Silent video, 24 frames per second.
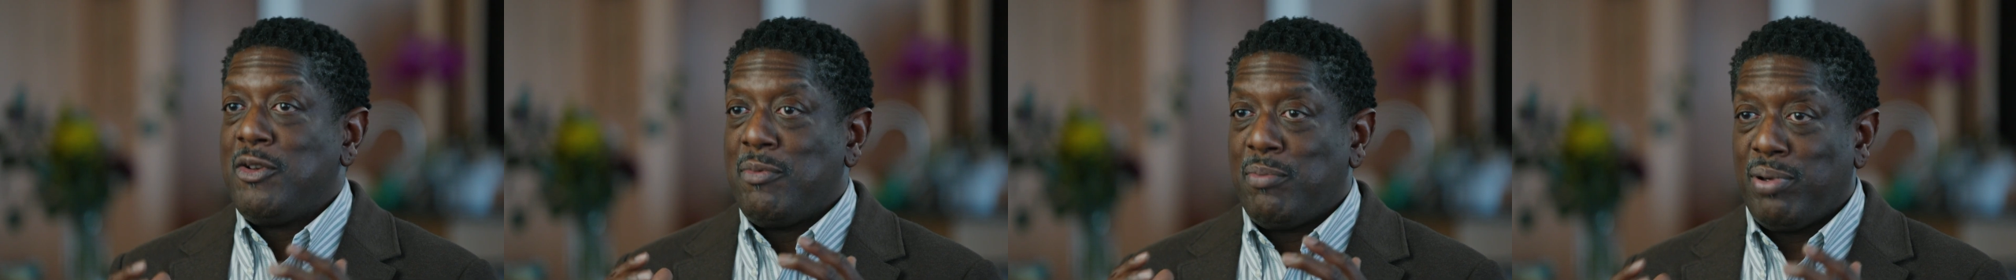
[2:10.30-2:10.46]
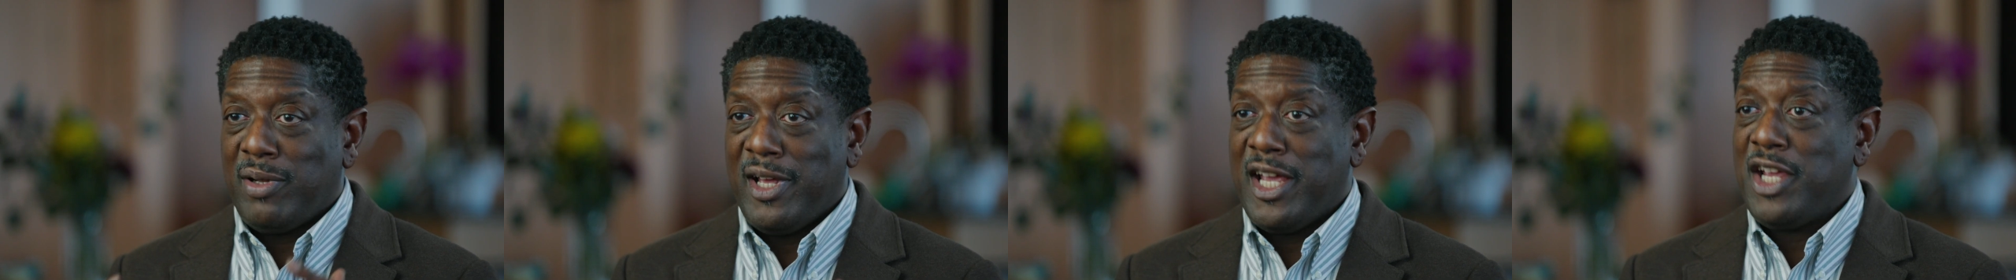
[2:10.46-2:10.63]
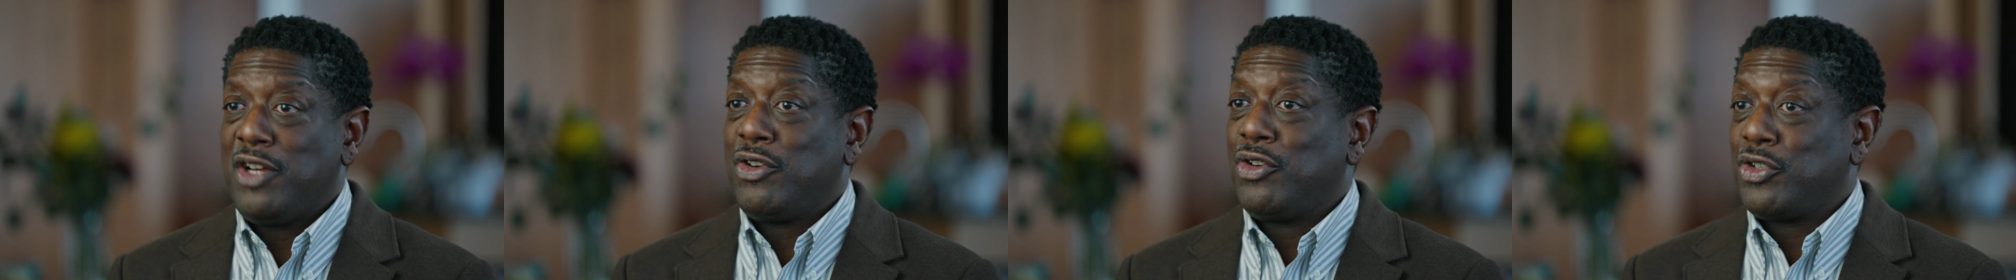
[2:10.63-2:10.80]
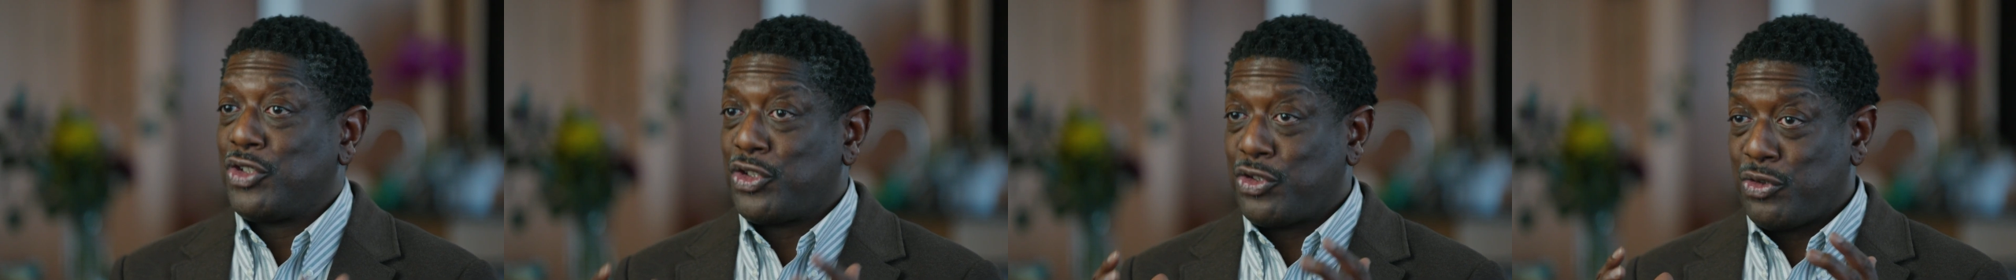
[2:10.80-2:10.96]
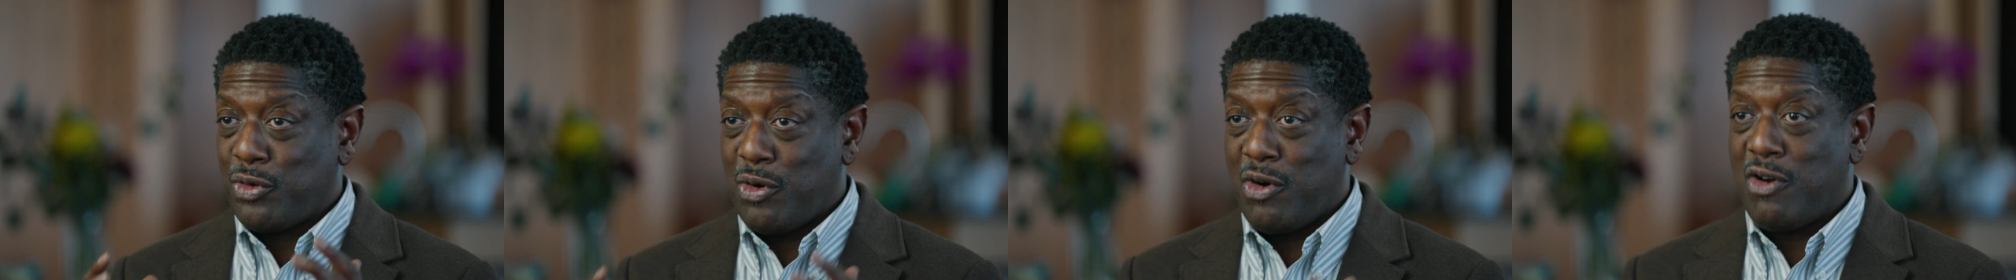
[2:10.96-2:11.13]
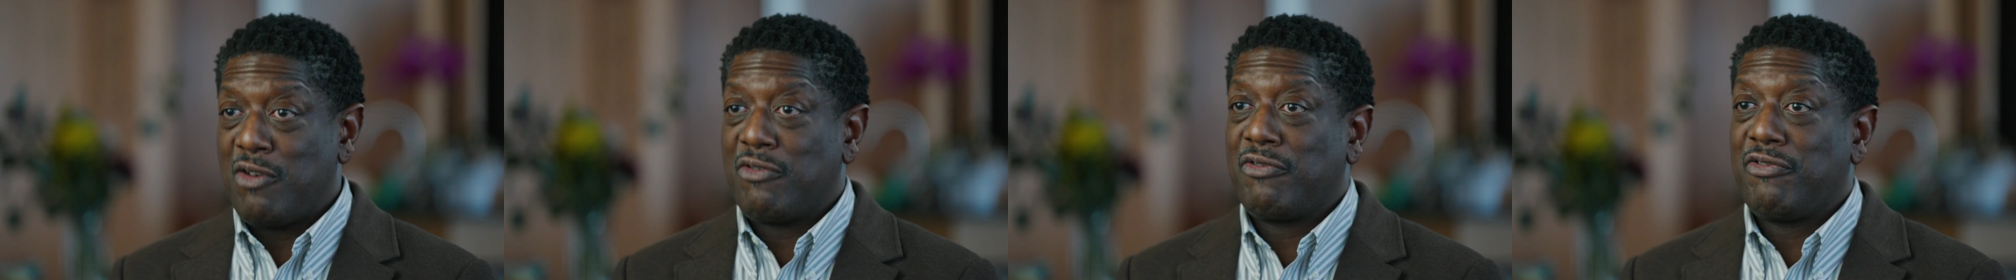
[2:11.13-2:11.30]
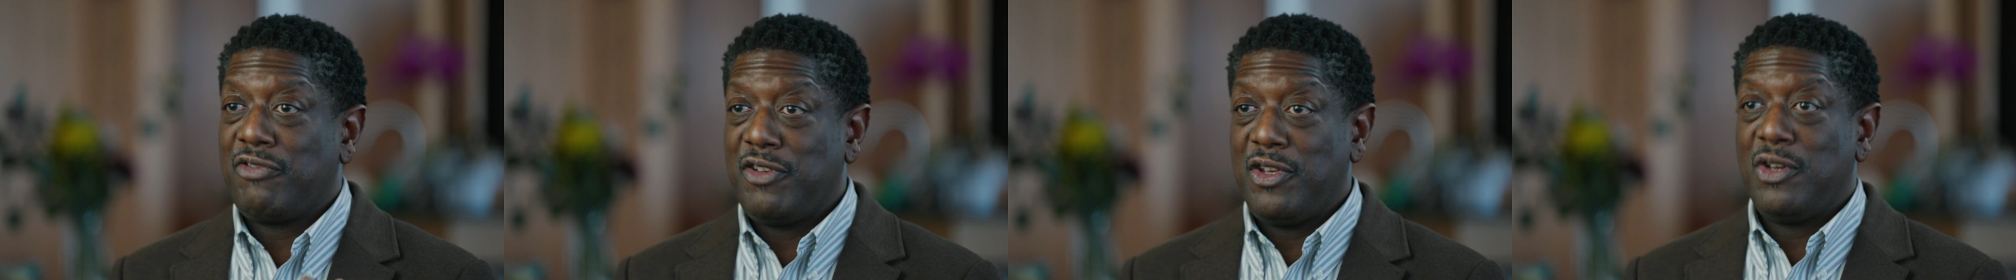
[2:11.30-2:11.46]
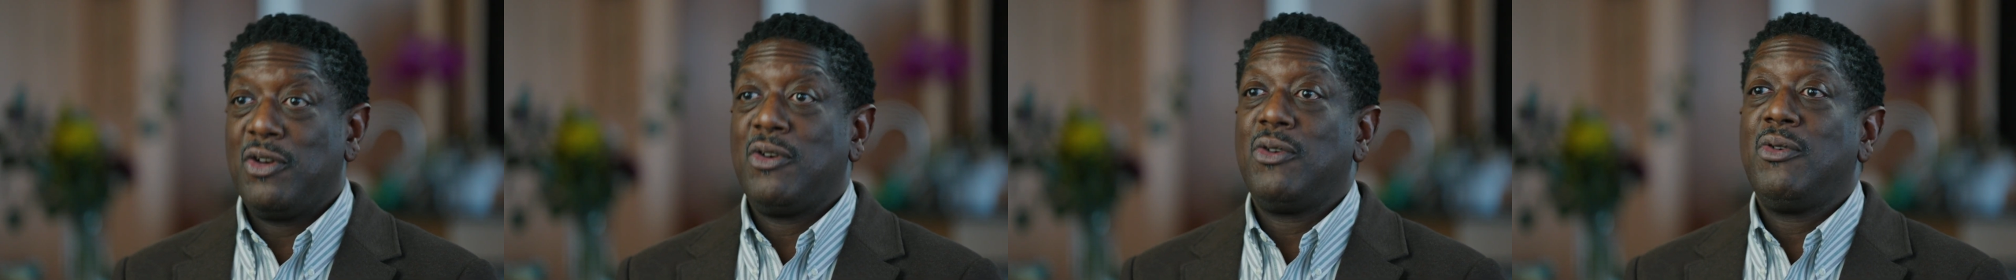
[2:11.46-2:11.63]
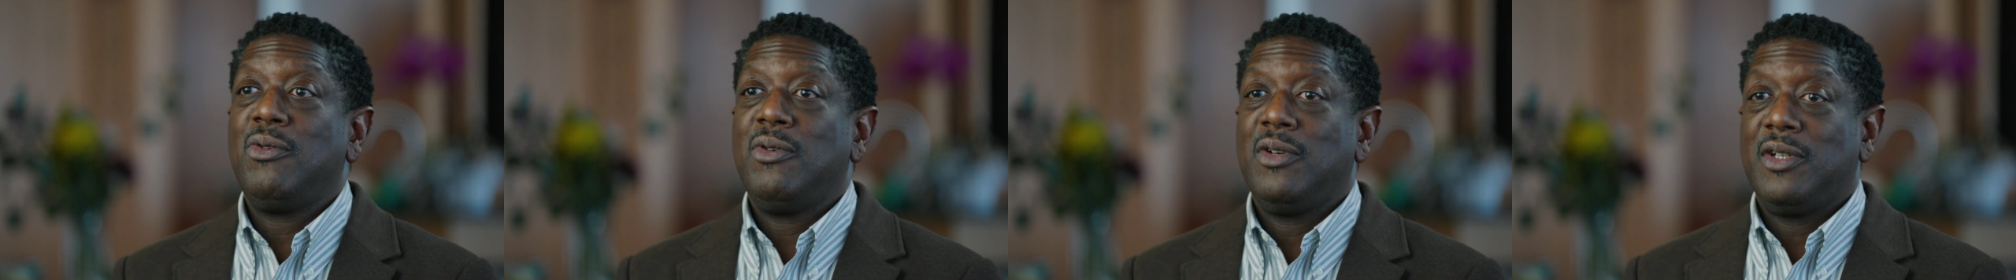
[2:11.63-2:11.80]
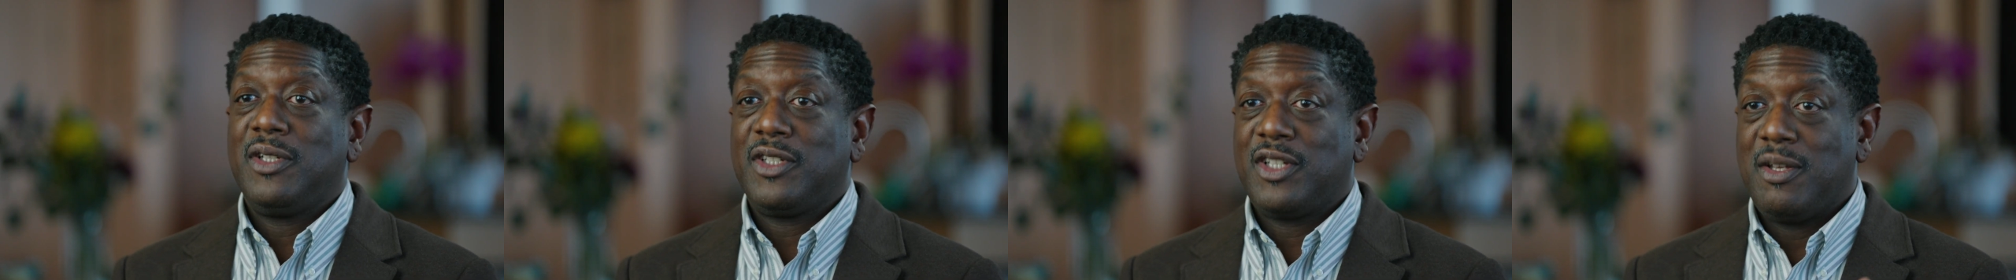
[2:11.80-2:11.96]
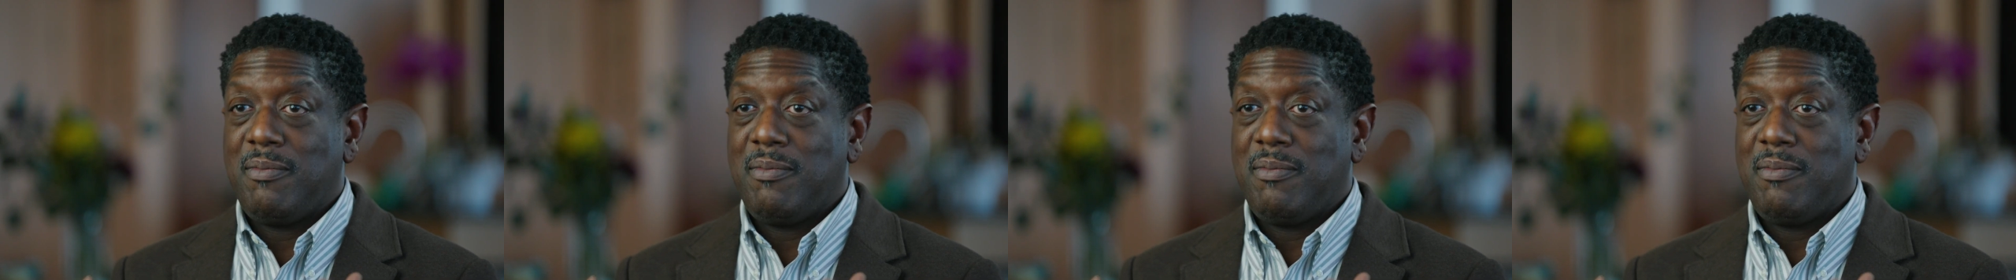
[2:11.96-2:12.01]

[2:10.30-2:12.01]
Playing on strong field,